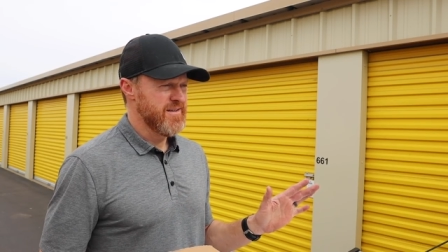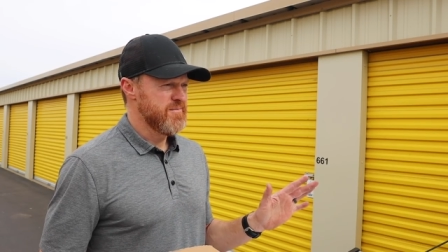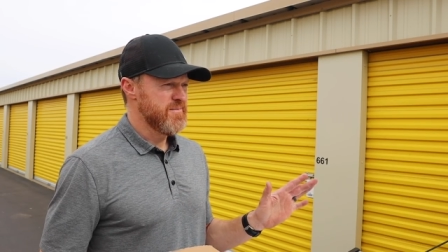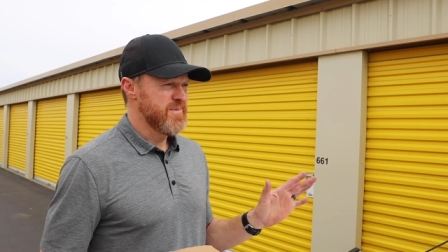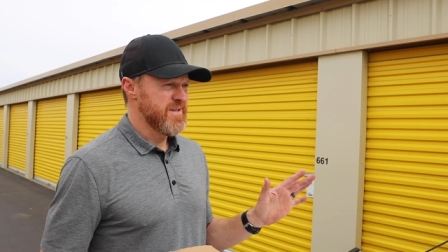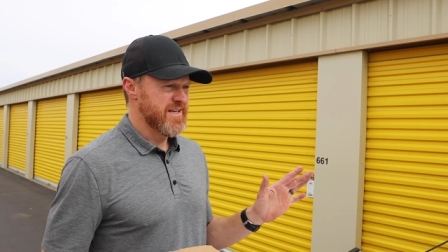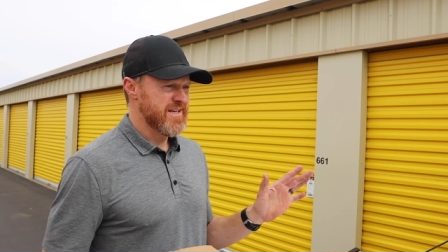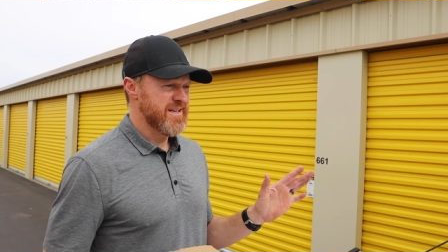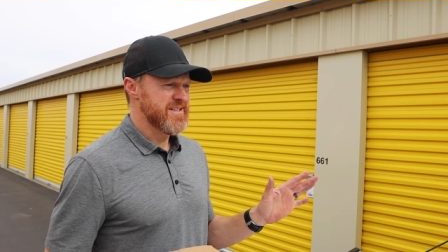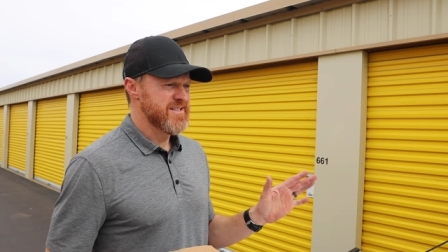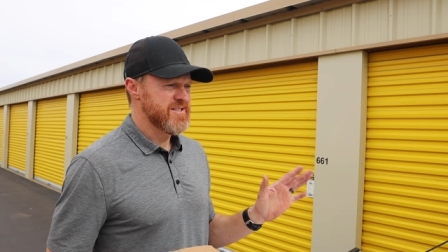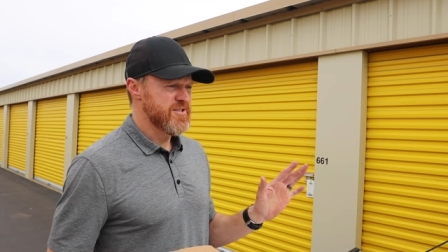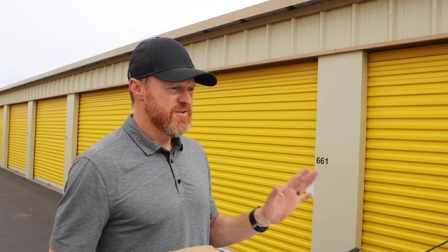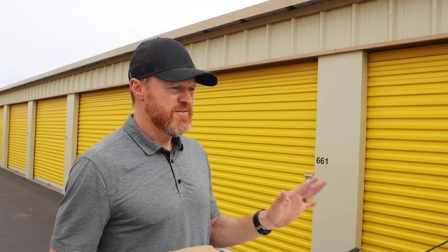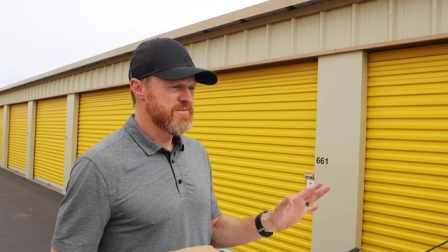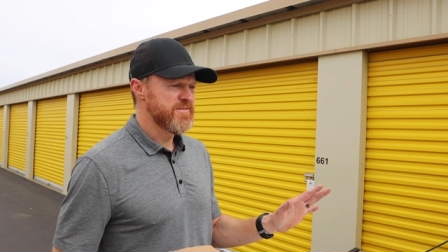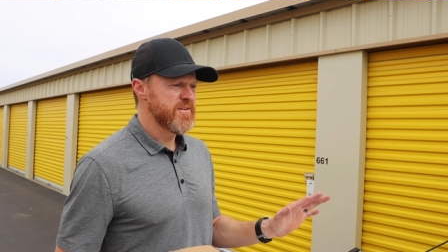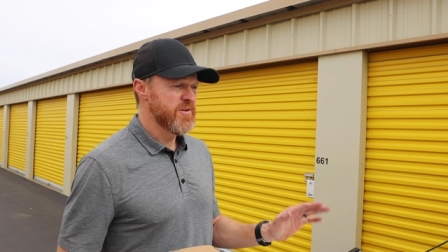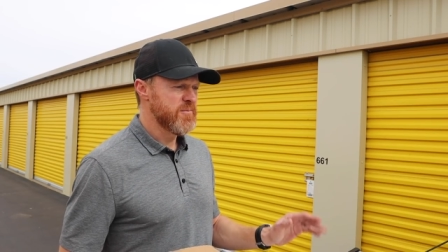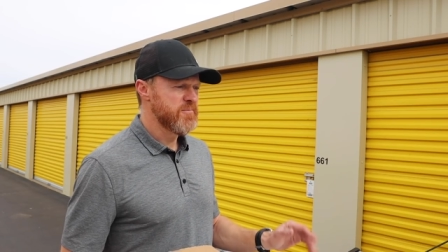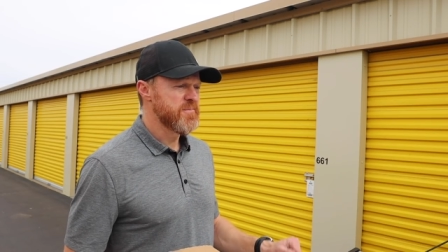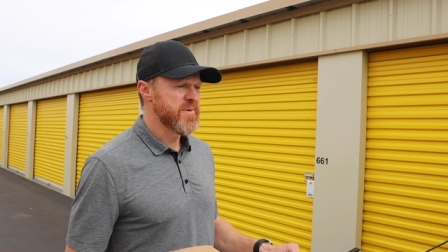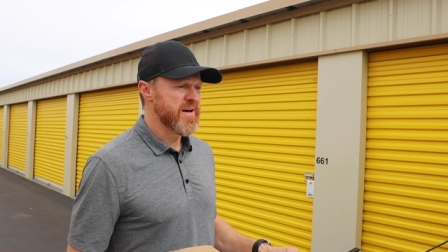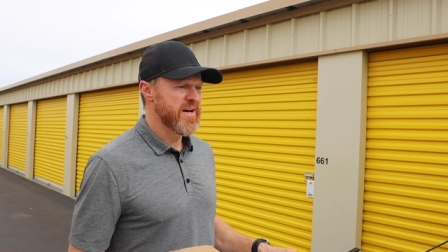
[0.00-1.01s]
because you'll
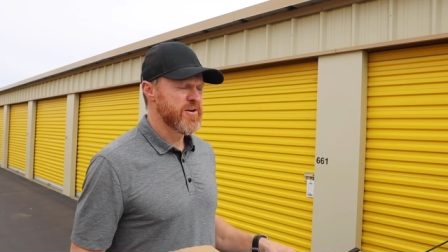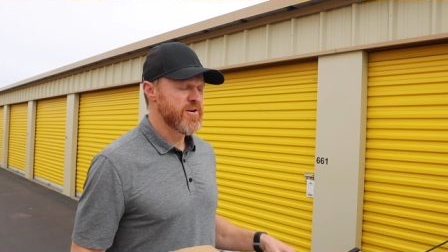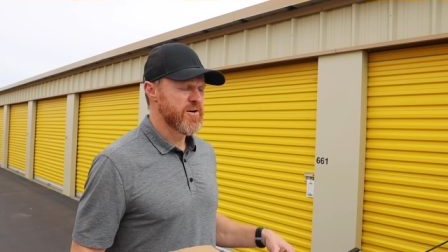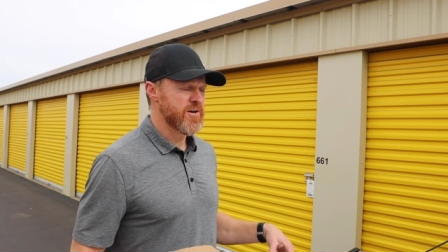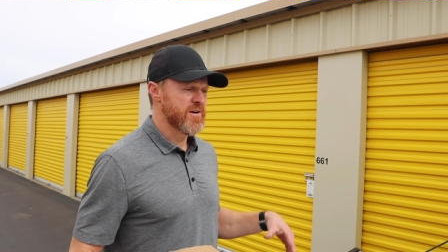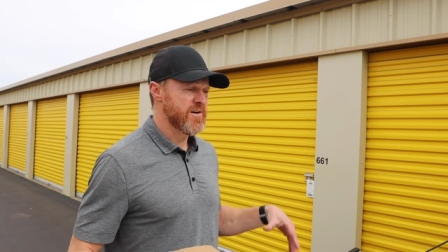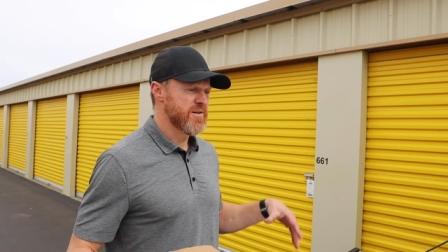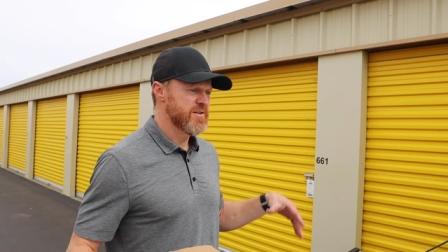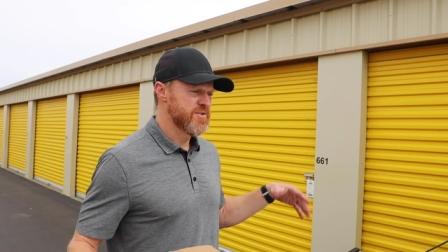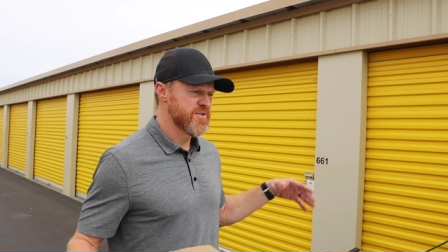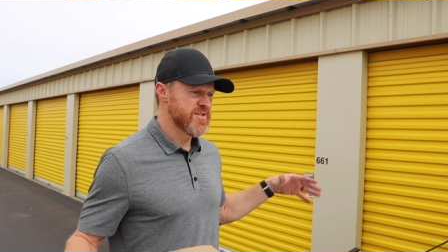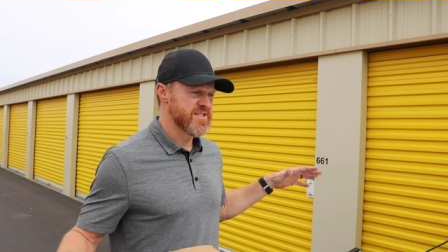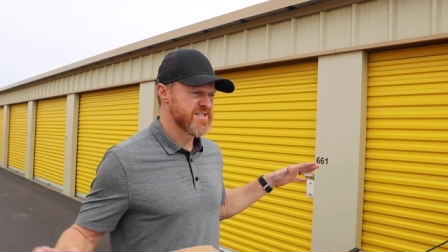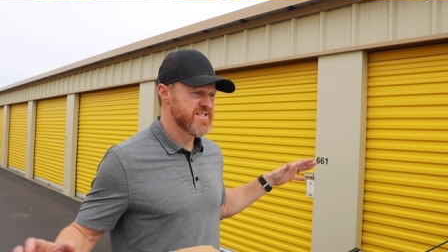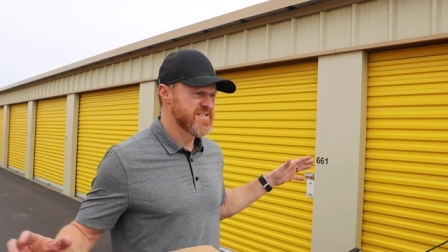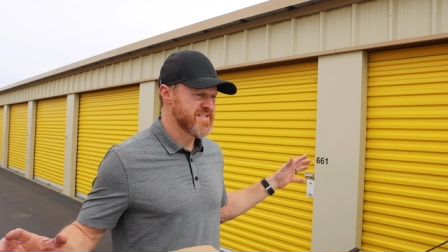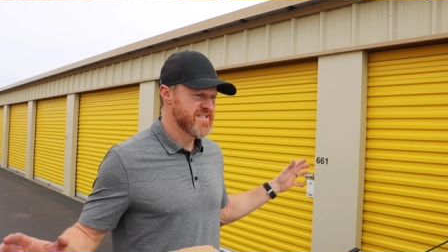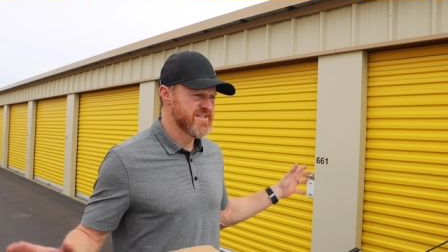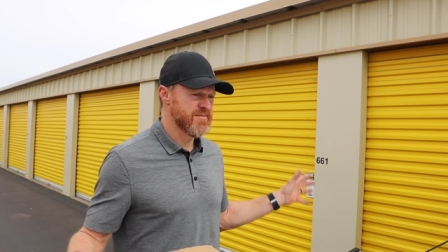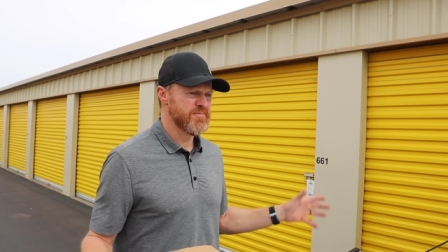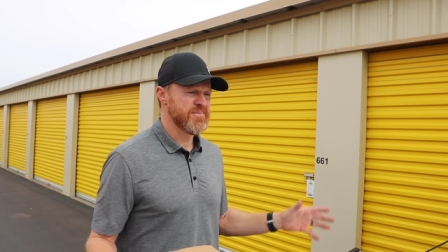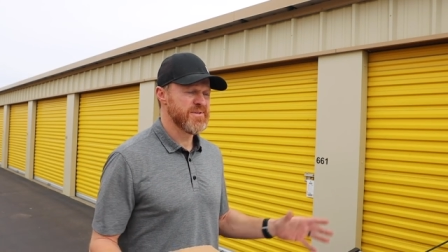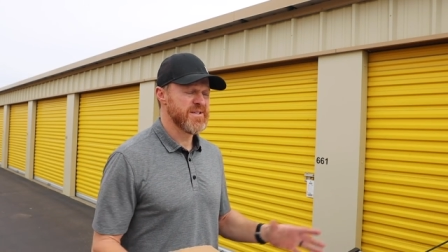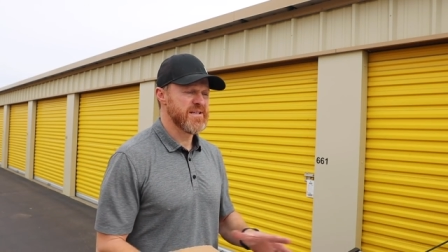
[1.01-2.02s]
feel better just
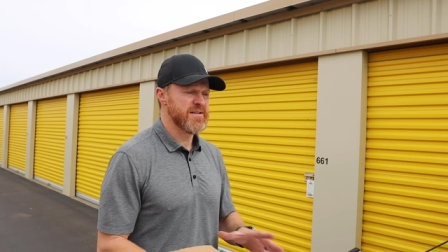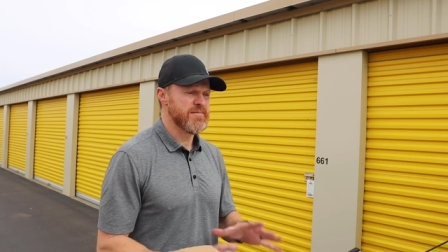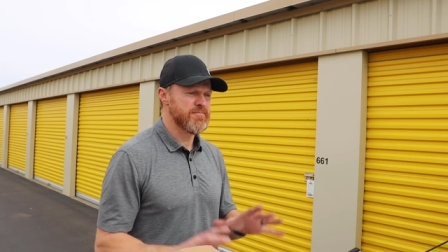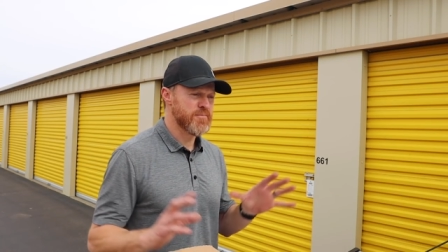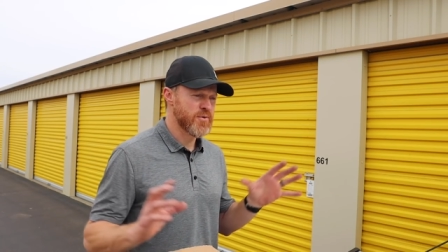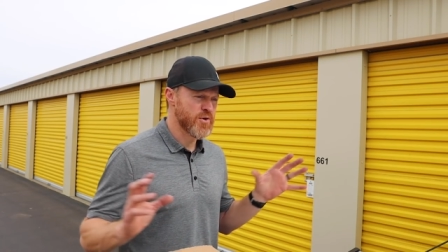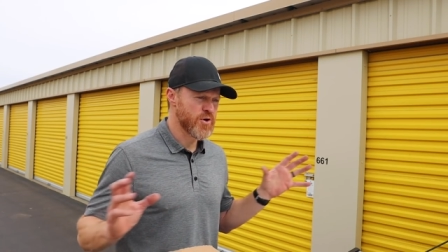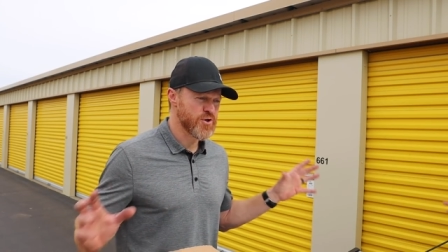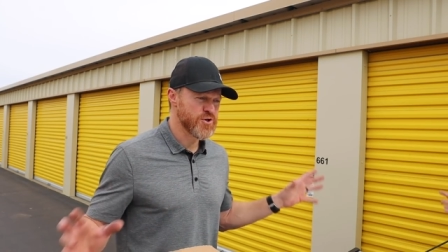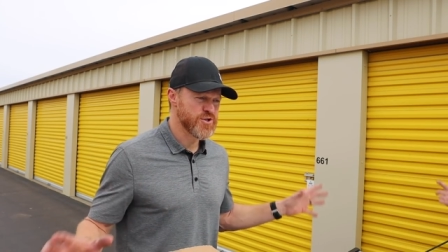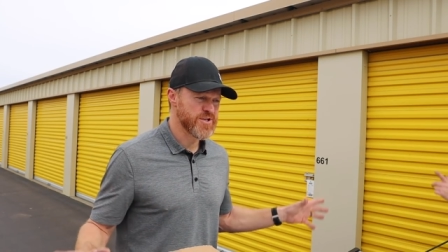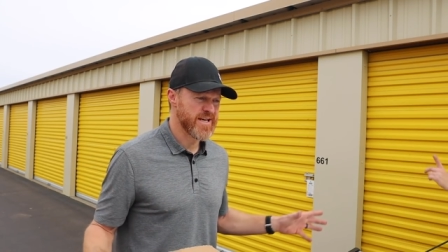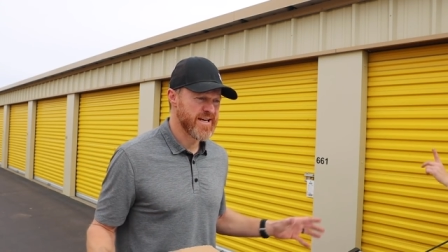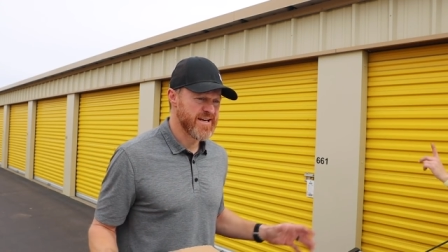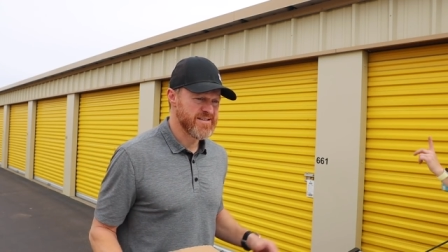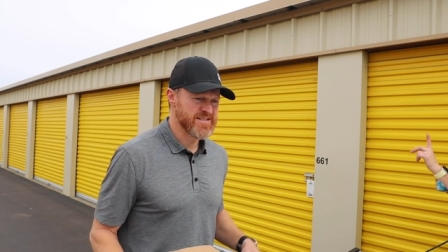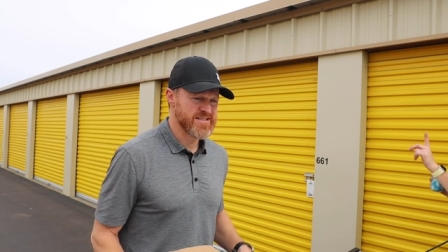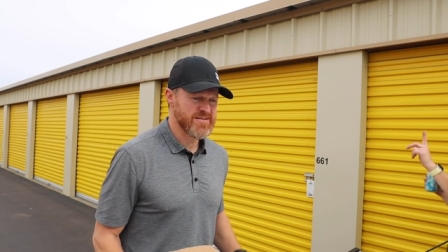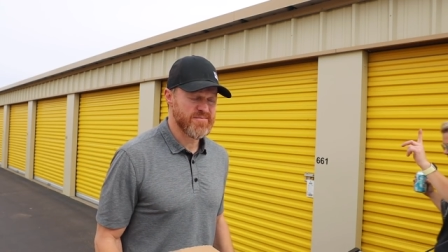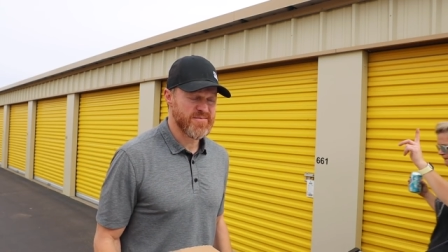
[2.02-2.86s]
simply purging out